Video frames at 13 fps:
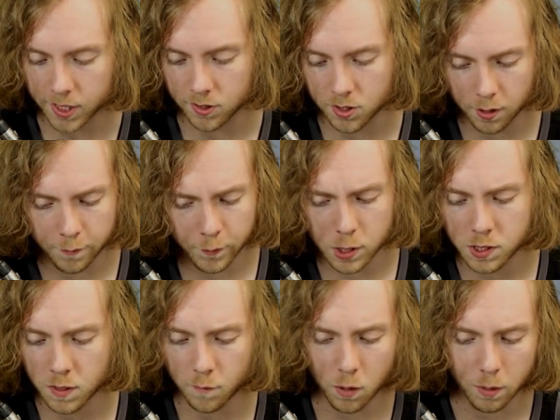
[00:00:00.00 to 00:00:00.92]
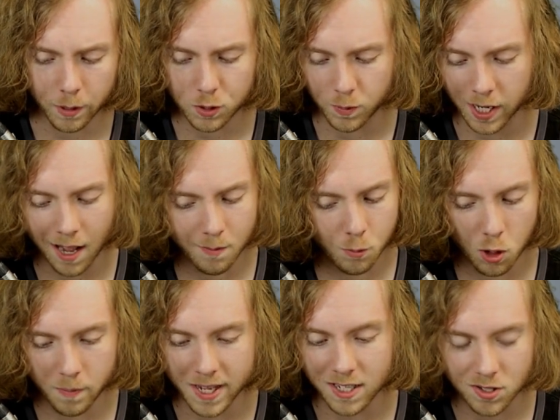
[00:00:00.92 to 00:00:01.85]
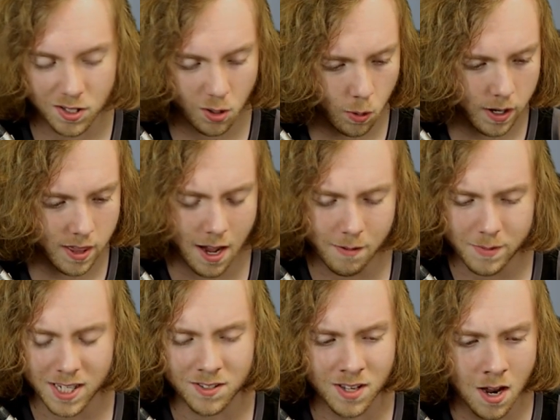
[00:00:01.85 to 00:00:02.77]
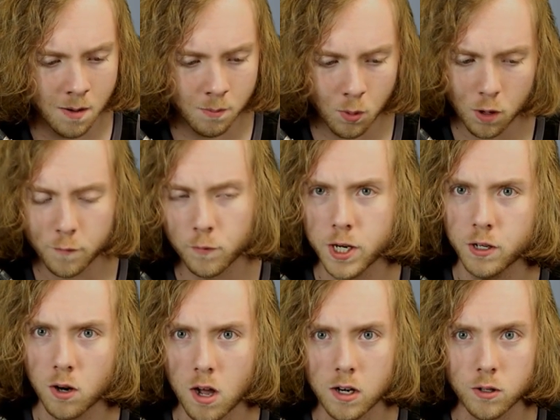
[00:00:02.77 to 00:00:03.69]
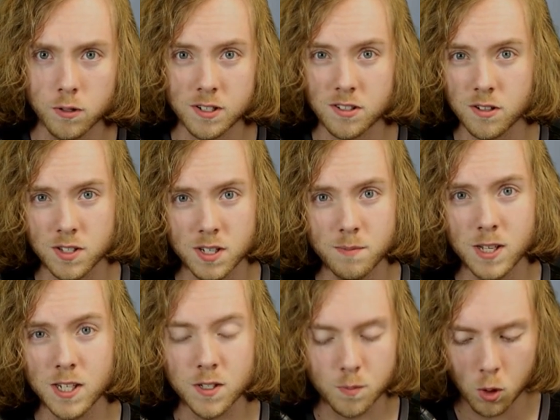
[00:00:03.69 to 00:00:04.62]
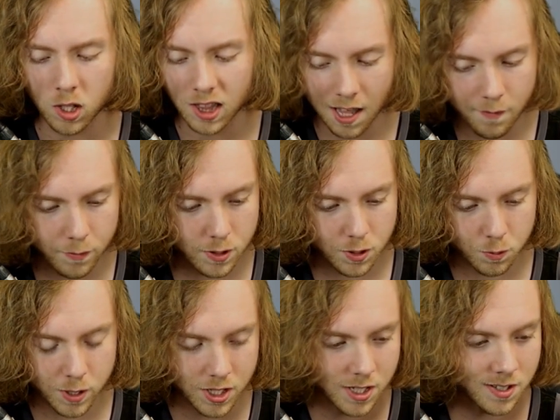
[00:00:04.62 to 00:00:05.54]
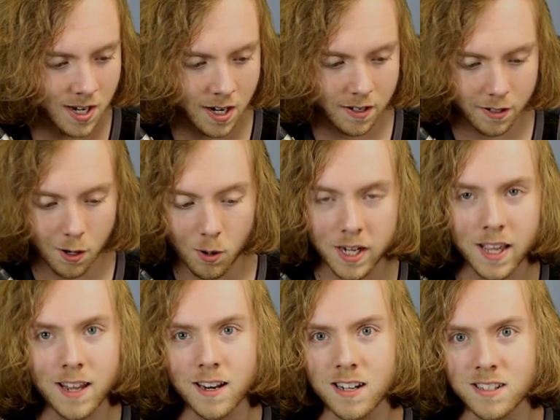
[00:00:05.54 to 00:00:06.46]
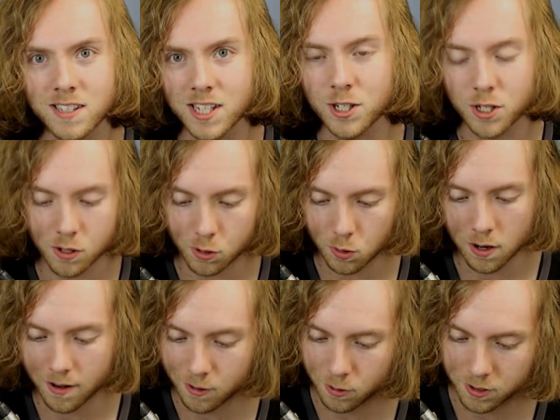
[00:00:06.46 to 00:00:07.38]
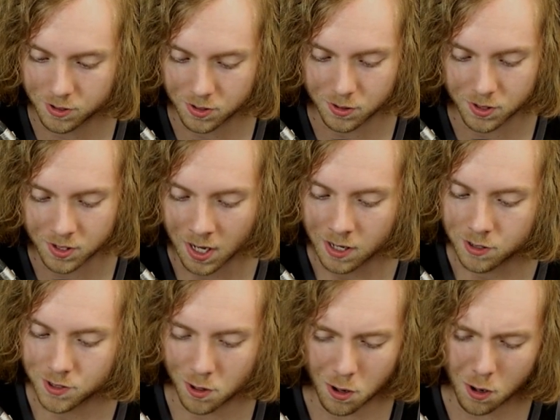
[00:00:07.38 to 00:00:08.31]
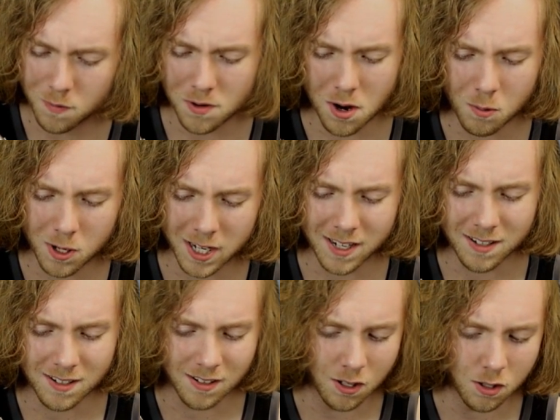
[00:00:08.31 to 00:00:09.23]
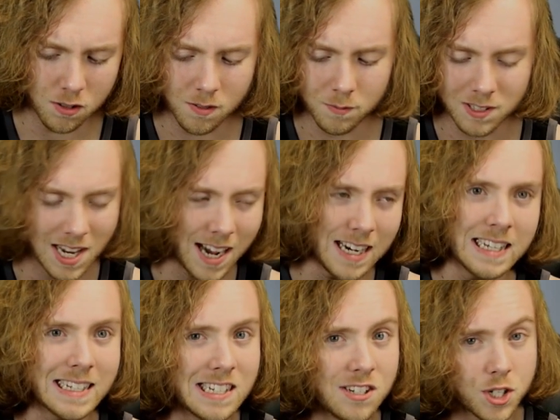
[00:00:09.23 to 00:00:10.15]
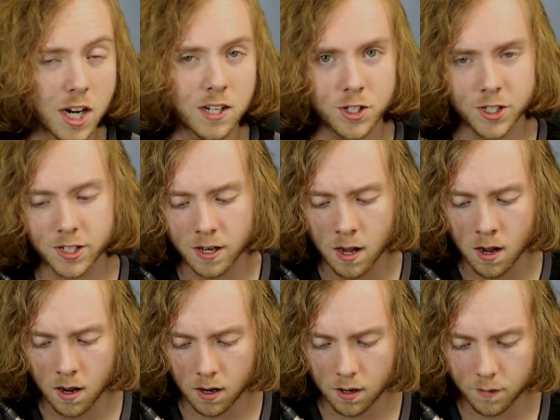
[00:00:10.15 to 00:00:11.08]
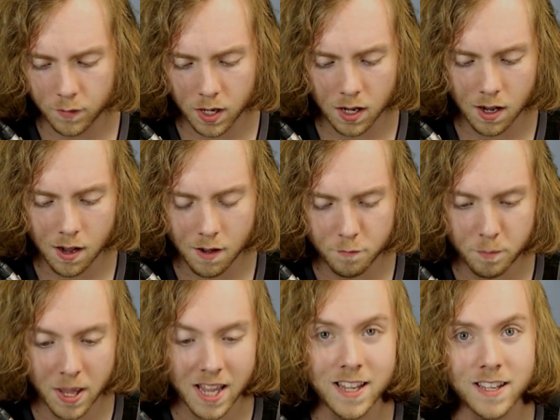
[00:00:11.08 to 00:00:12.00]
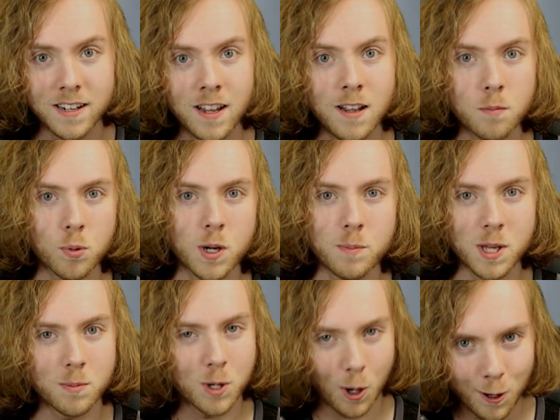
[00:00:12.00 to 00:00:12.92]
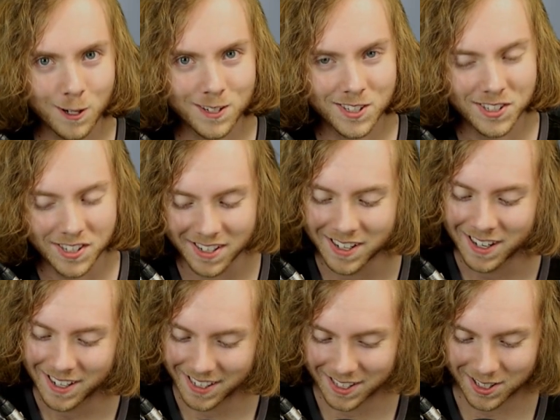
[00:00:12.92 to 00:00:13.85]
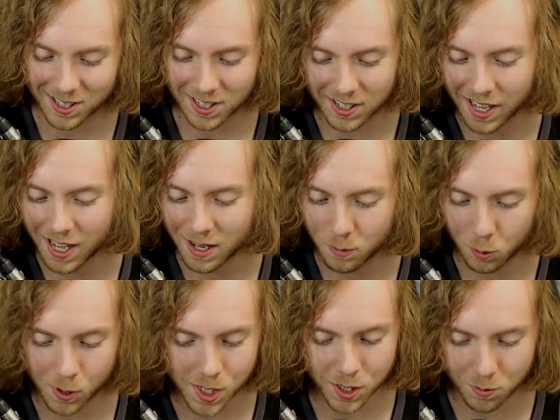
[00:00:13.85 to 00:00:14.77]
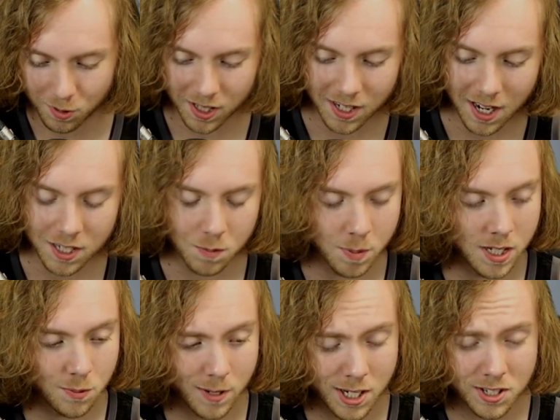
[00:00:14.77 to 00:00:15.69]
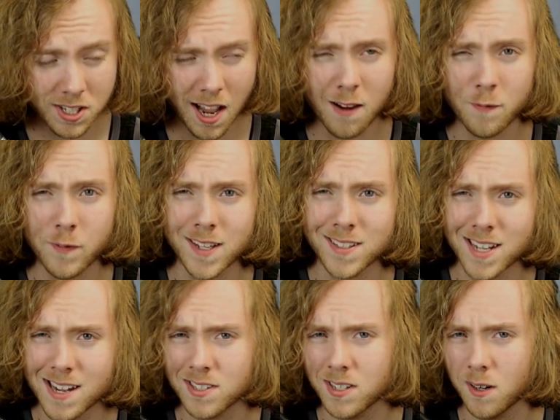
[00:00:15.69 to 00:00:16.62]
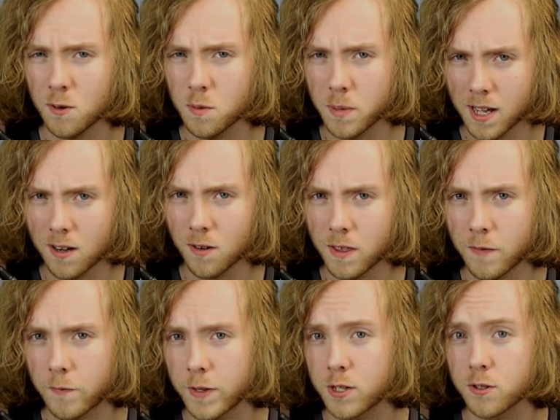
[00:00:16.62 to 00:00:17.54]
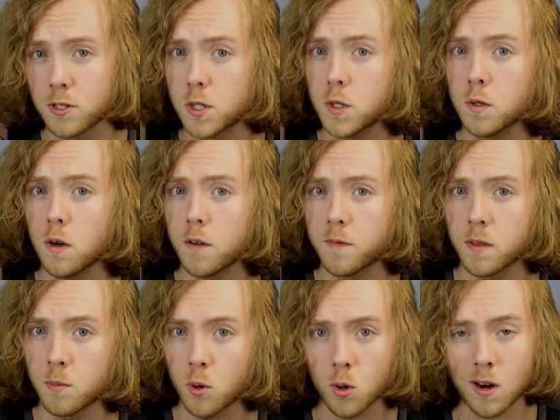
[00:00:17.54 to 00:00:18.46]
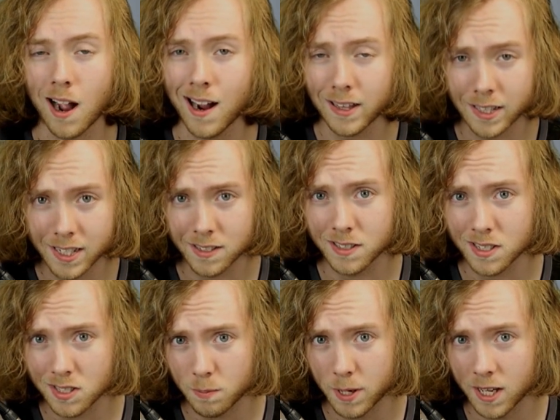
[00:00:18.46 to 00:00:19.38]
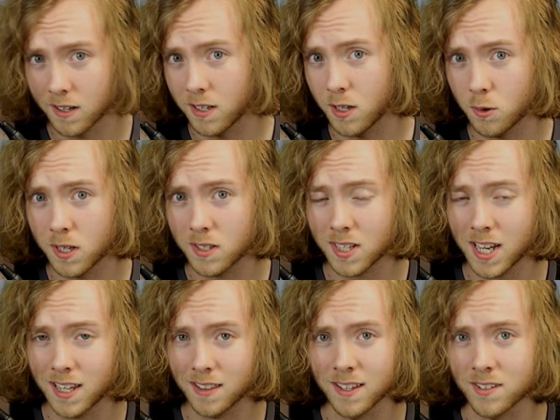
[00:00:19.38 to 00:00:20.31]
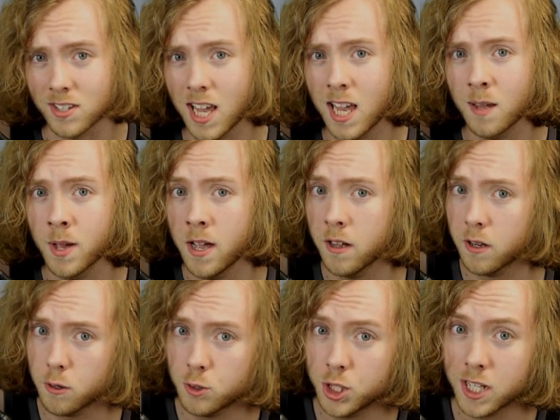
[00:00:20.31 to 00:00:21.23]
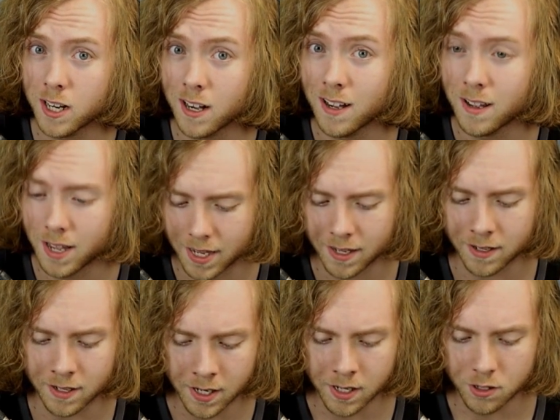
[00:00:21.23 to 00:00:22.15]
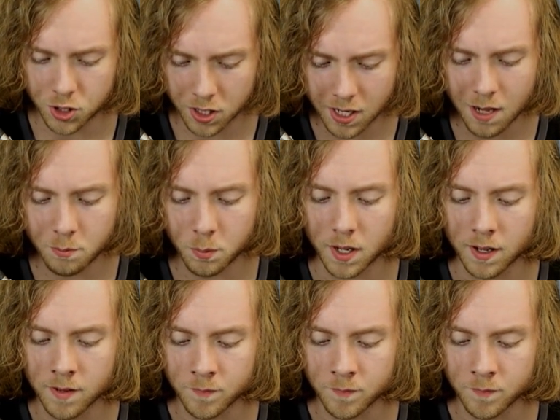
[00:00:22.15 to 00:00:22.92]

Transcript: So first and foremost, we got more main story. That means more free chrono crystals. It means more levels, which is, again, additional chrono crystals. So overall, we're getting a little tiny injection of paid premium currency into the game, which is really nice because we just got a fantastic new banner that features two of the more highly anticipated units in this game, Gogeta and Janemba.